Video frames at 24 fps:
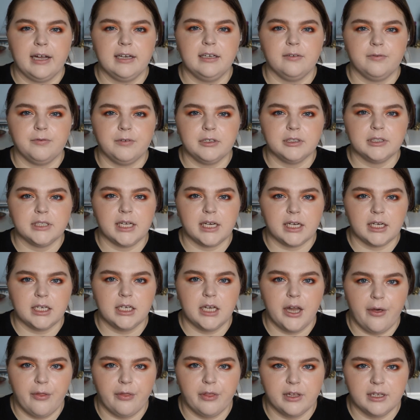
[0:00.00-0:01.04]
It feels like
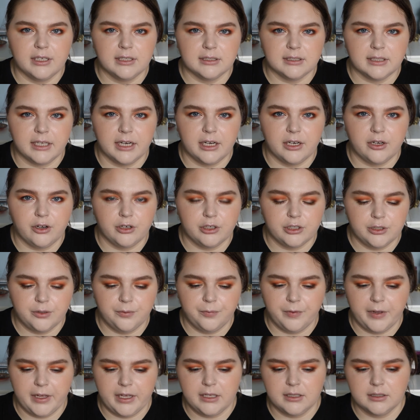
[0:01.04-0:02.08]
nothing is getting on your
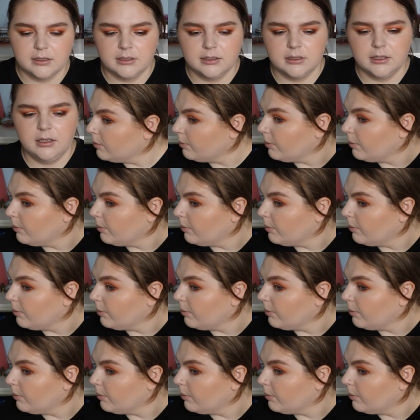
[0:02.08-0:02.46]
face.